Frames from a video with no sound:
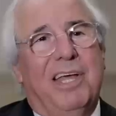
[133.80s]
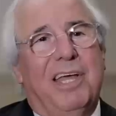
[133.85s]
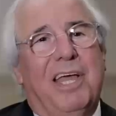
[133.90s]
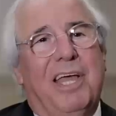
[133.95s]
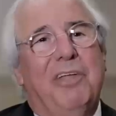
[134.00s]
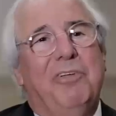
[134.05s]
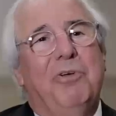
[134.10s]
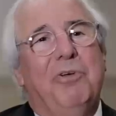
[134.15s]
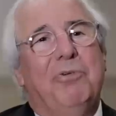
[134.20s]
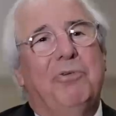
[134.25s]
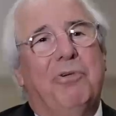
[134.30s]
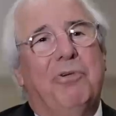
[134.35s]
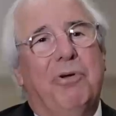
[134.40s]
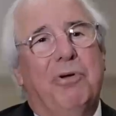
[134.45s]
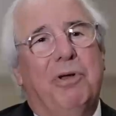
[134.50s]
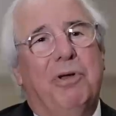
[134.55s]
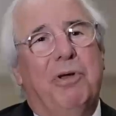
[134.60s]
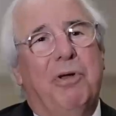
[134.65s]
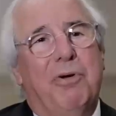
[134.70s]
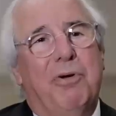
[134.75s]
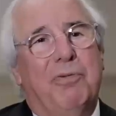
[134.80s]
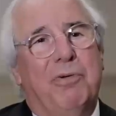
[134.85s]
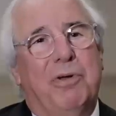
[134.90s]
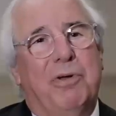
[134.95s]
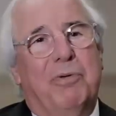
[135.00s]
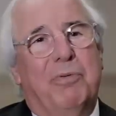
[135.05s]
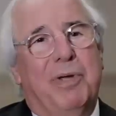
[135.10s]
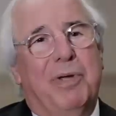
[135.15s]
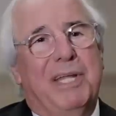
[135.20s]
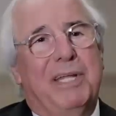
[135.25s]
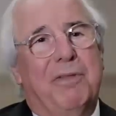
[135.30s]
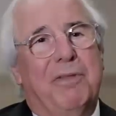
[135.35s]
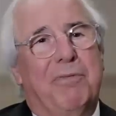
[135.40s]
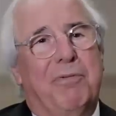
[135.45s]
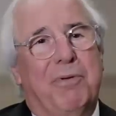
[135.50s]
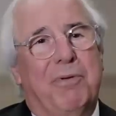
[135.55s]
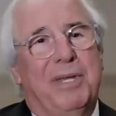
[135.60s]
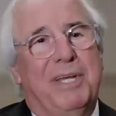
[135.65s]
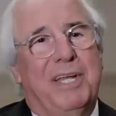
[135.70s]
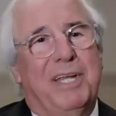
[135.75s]
can you turn it over and read the
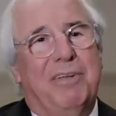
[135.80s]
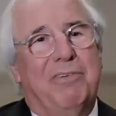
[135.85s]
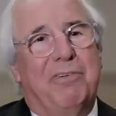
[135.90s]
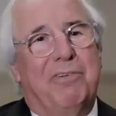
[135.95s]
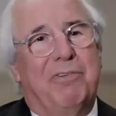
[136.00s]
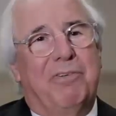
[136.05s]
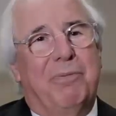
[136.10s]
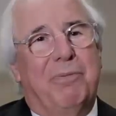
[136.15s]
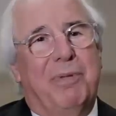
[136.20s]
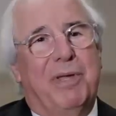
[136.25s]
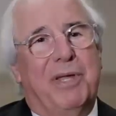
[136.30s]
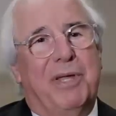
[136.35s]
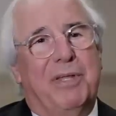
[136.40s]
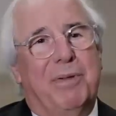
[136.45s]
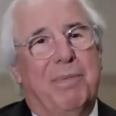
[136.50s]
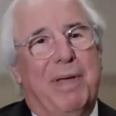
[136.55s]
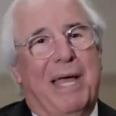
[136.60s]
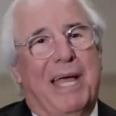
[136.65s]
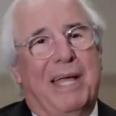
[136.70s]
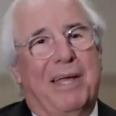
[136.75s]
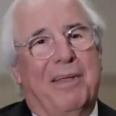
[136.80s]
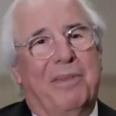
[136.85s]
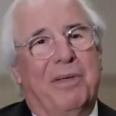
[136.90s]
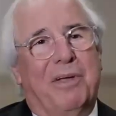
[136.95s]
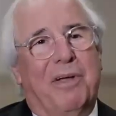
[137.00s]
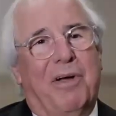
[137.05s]
3 digits to me on the back of the